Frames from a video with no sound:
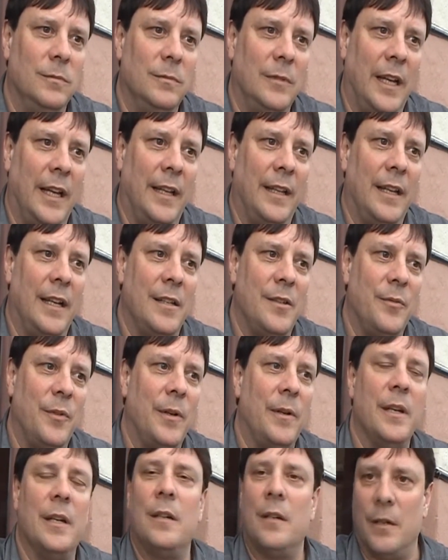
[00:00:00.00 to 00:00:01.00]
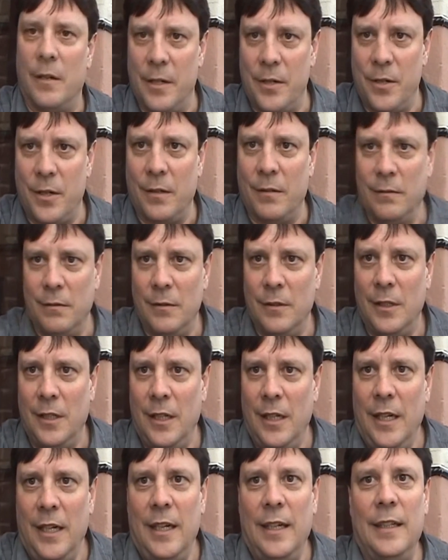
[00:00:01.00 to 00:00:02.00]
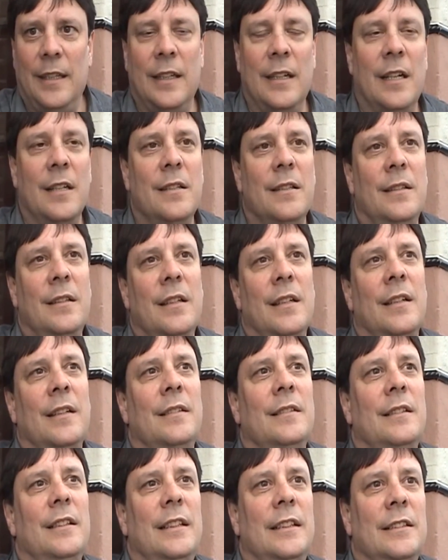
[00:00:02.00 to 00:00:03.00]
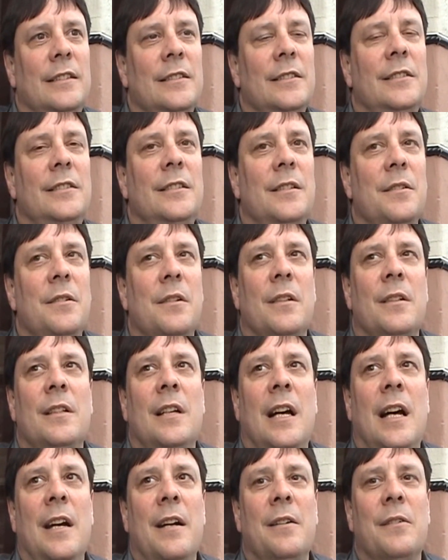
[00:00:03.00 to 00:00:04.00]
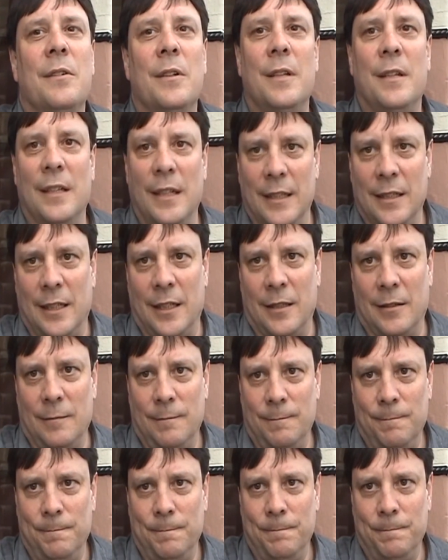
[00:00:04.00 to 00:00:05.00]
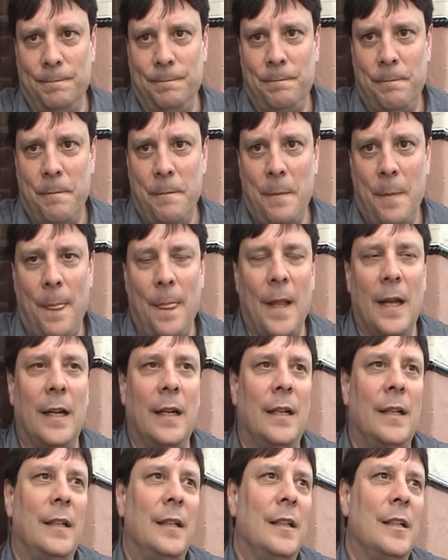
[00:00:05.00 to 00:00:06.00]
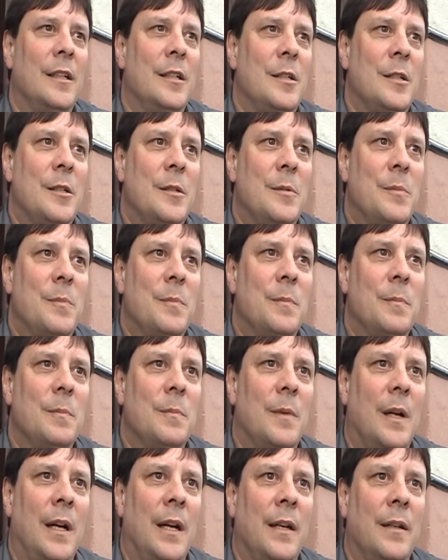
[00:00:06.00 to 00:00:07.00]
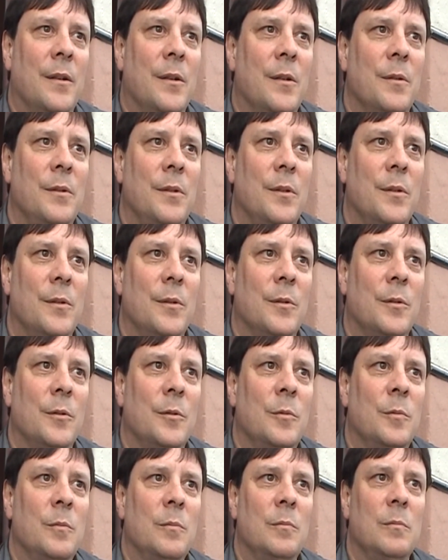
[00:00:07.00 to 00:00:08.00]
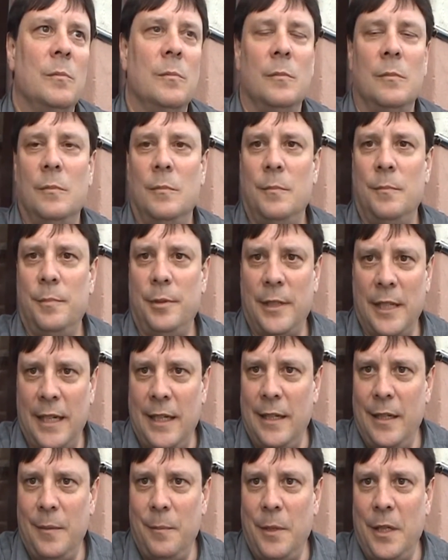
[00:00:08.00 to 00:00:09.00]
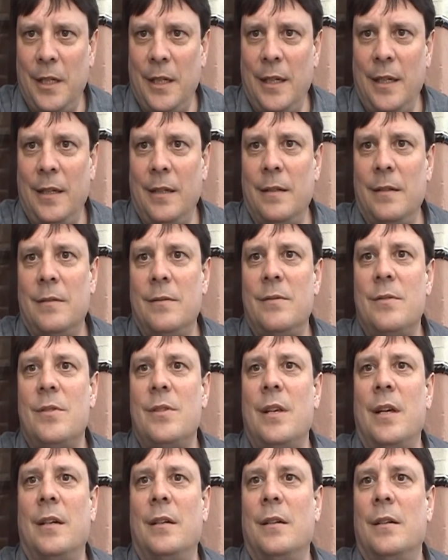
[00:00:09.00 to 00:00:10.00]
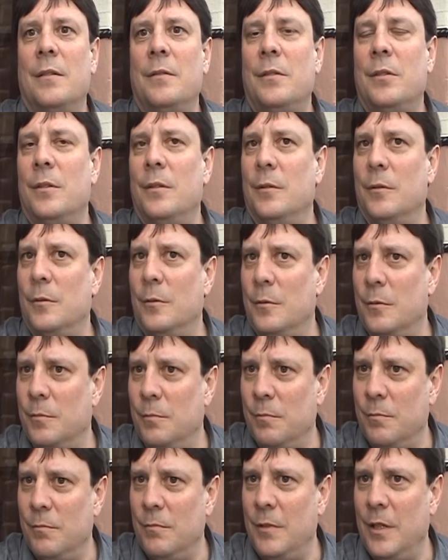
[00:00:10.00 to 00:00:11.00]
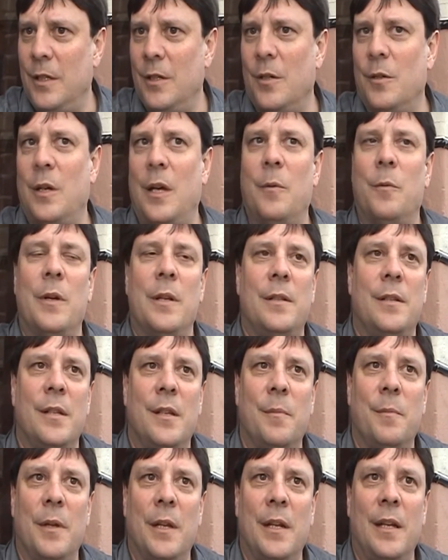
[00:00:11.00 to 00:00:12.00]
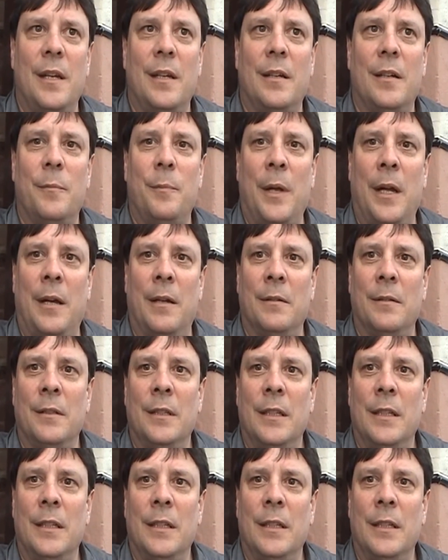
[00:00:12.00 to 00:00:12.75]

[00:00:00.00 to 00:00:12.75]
and that's very encouraging. The other thing is there's a lot of good thinking. Um, I go to planning meetings. I go to, you know, I went to the meeting about